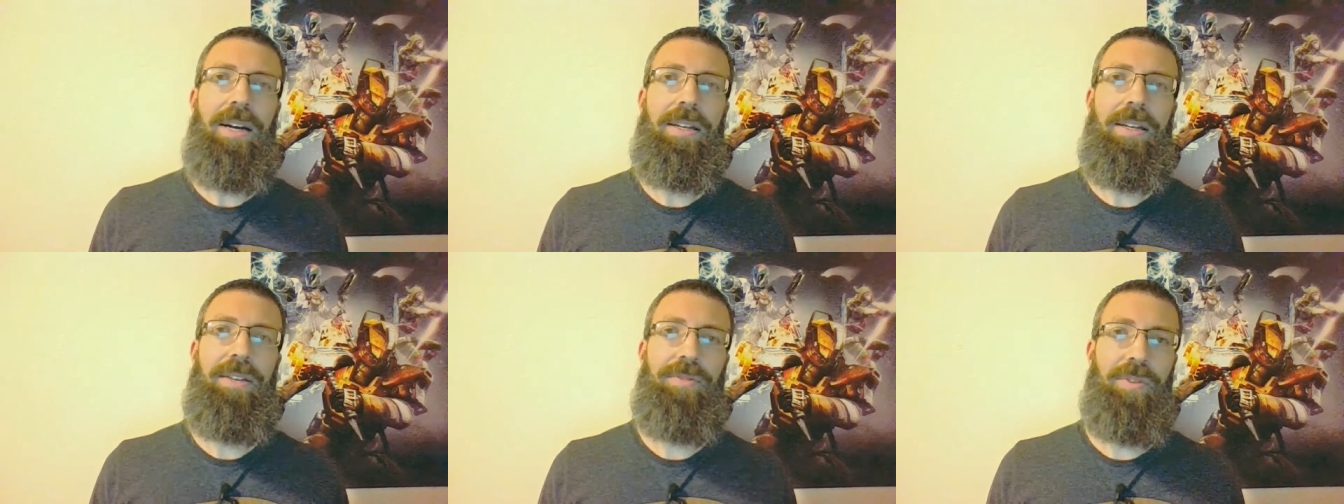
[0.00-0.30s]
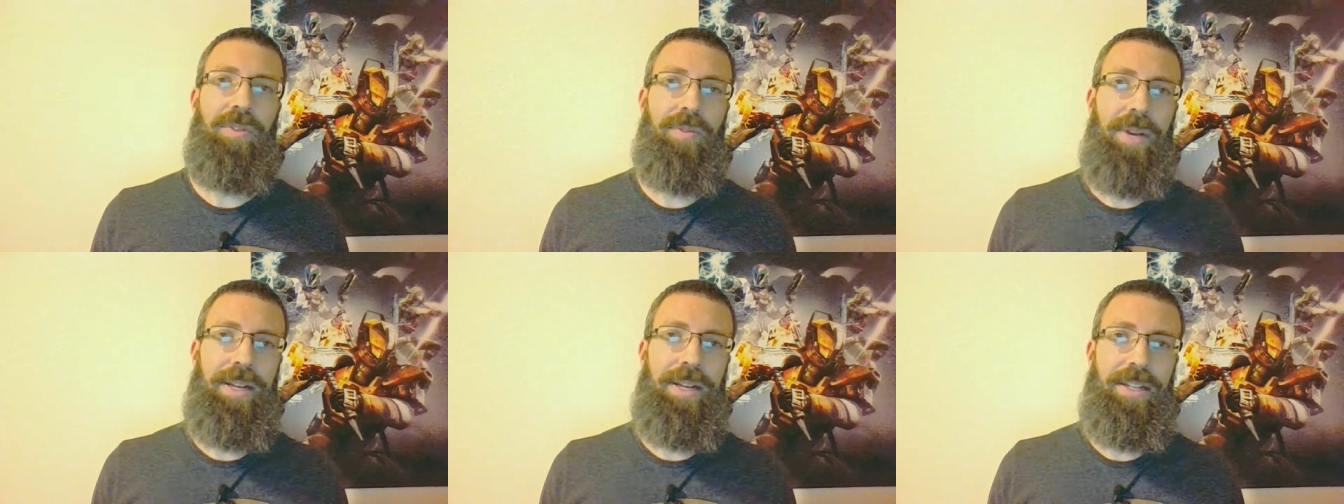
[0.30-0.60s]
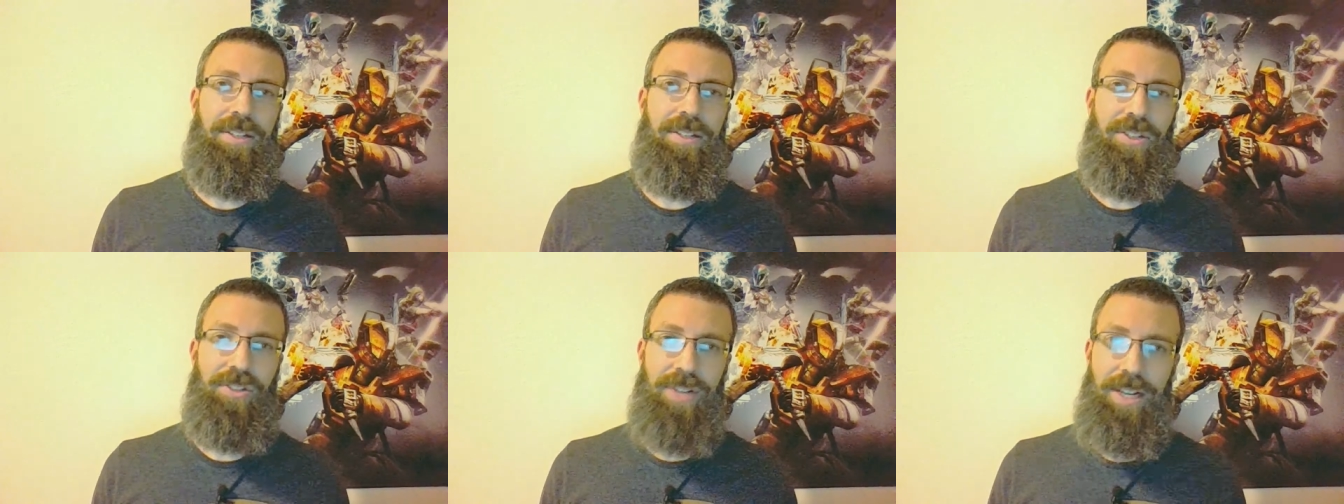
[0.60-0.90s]
If you're
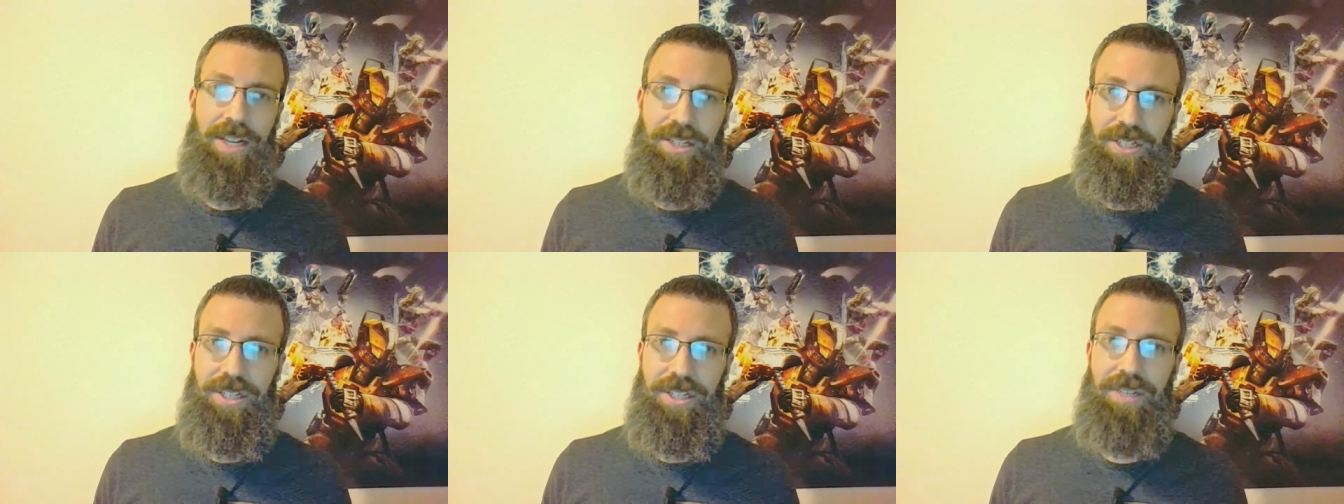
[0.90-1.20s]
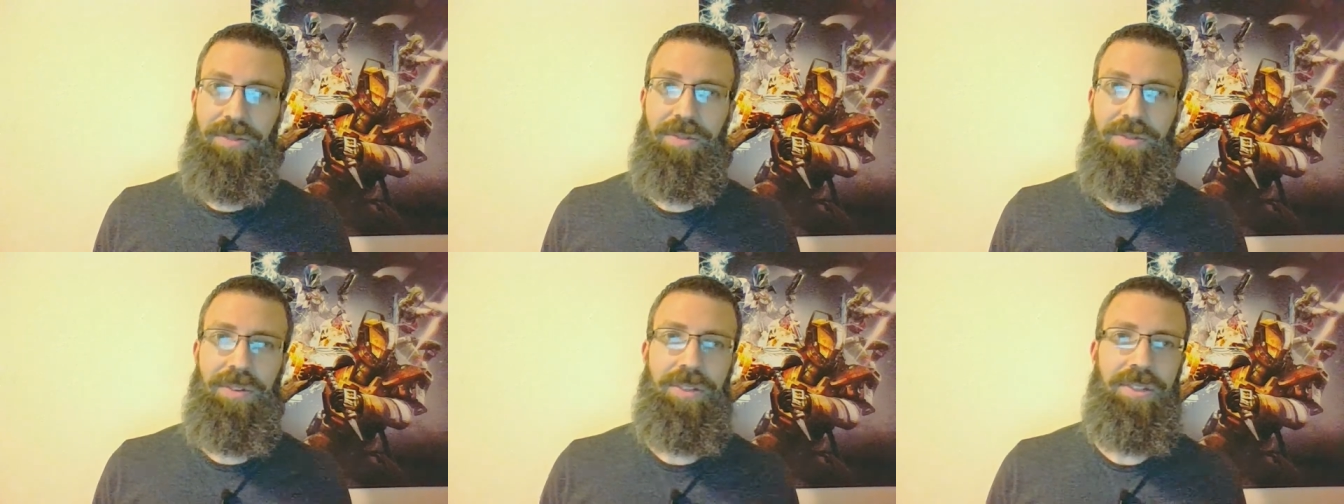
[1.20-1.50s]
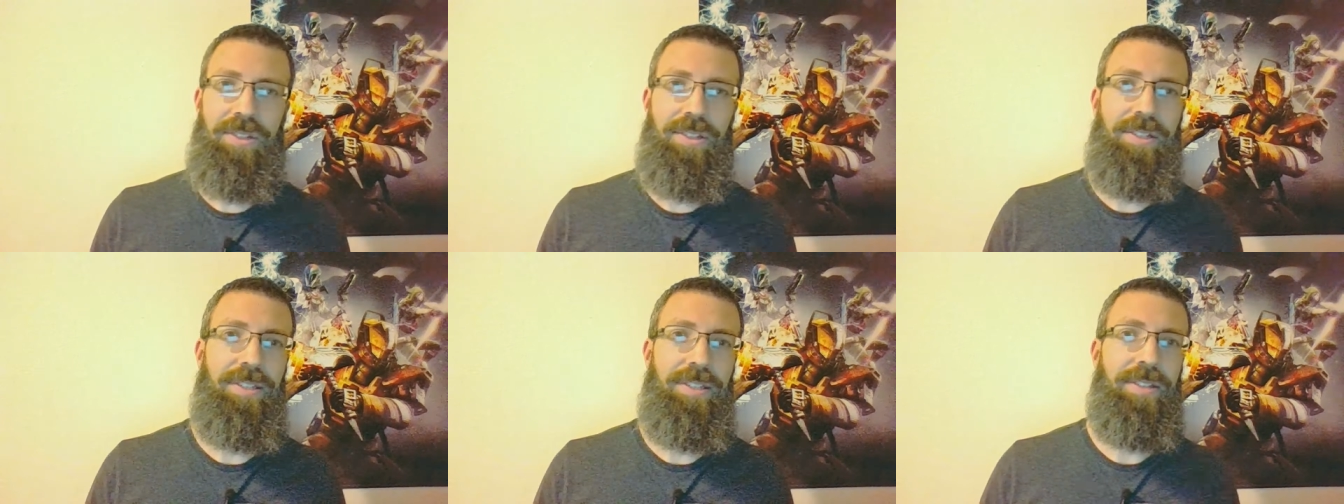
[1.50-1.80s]
writing a tragedy, for
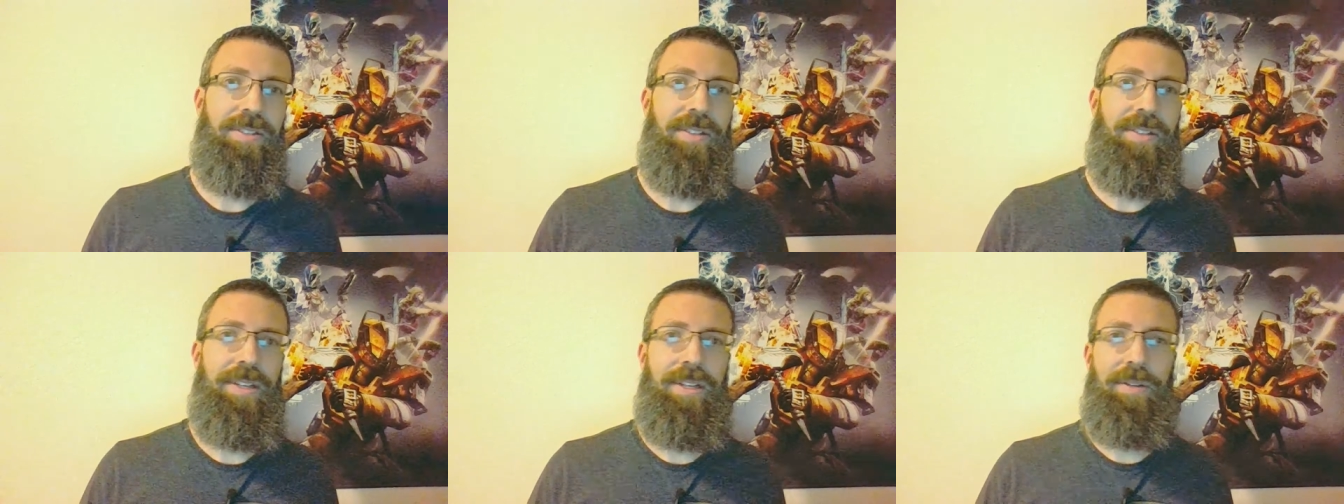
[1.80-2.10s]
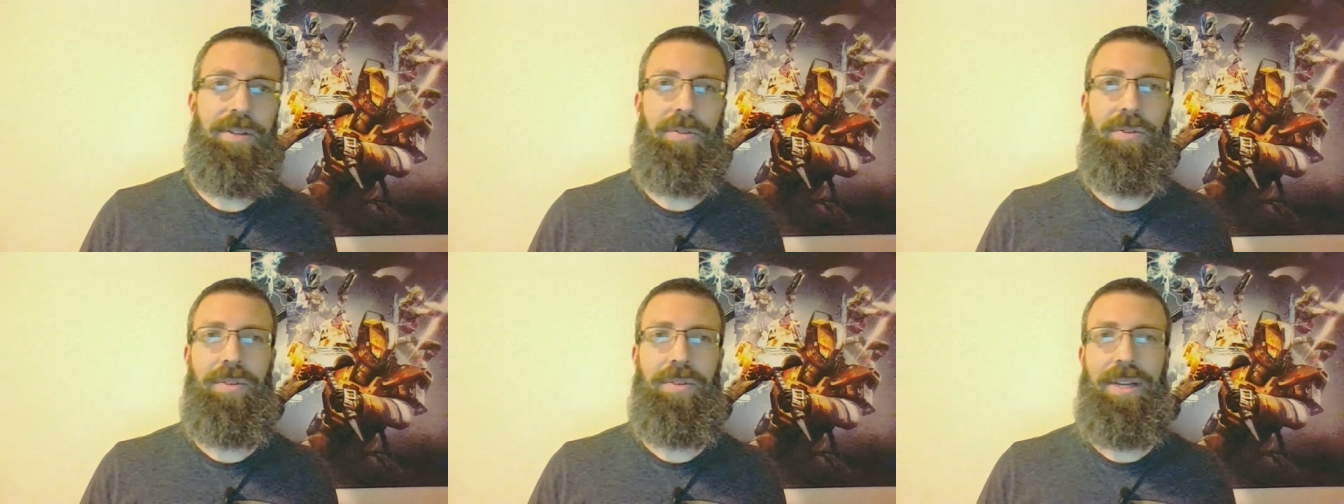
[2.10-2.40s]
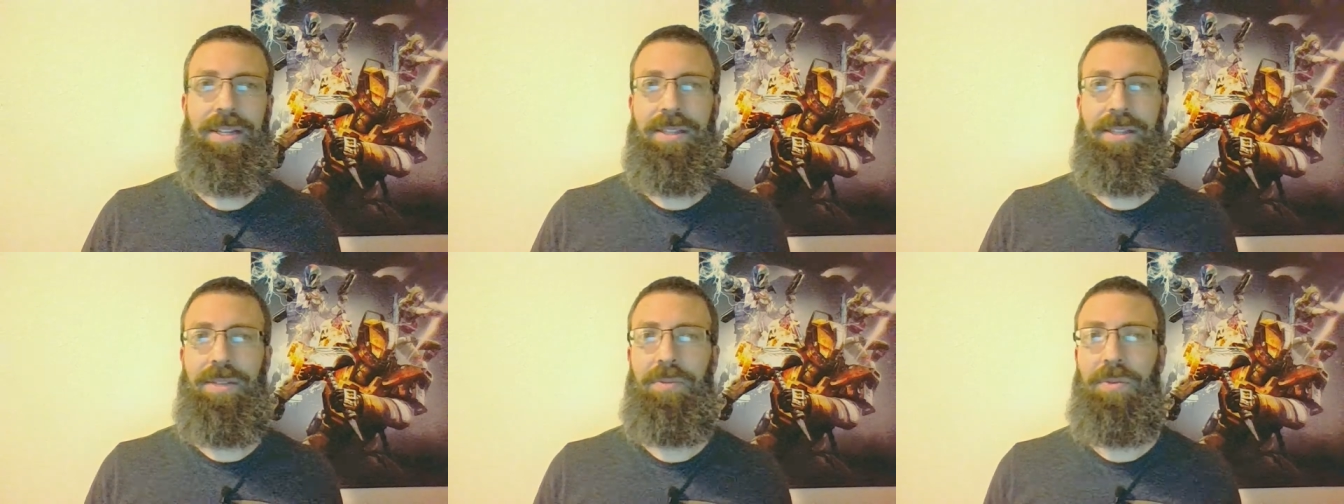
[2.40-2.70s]
instance, the hero
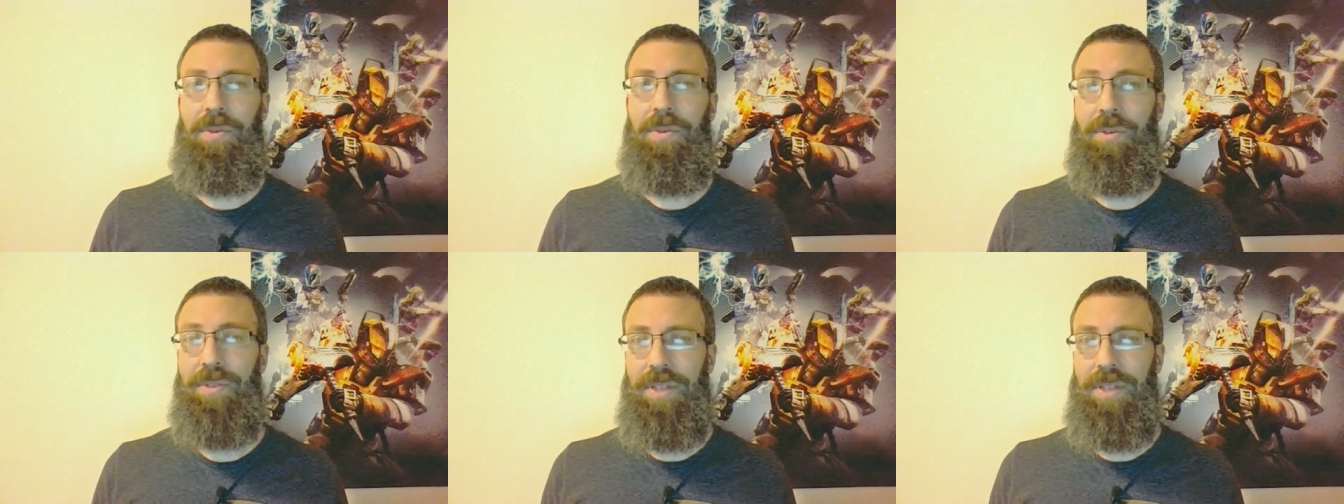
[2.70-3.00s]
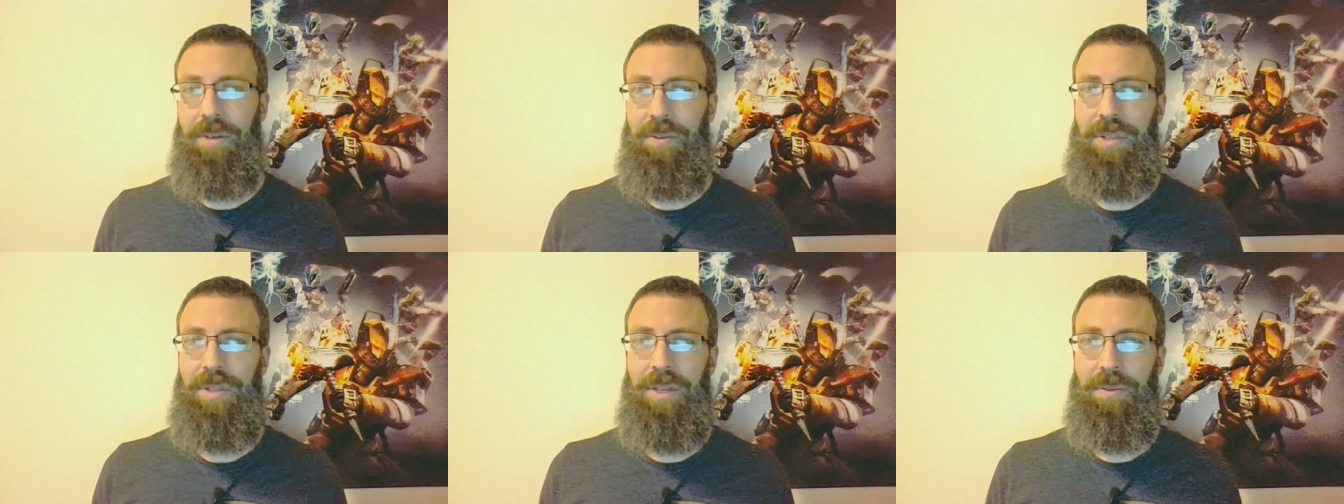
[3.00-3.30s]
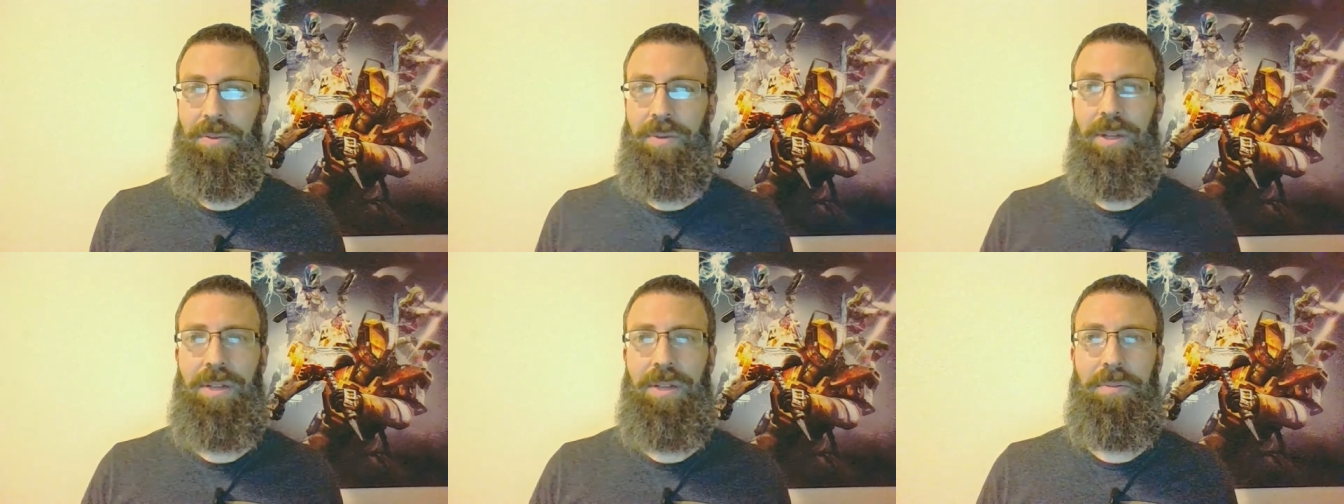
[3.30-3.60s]
likely won't get what they
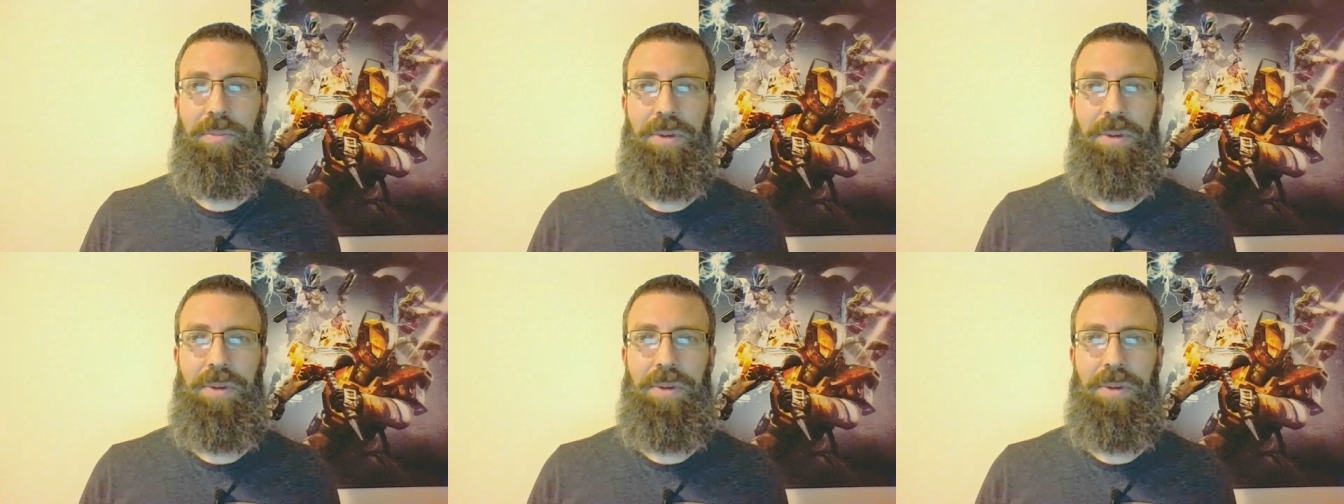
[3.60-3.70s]
want,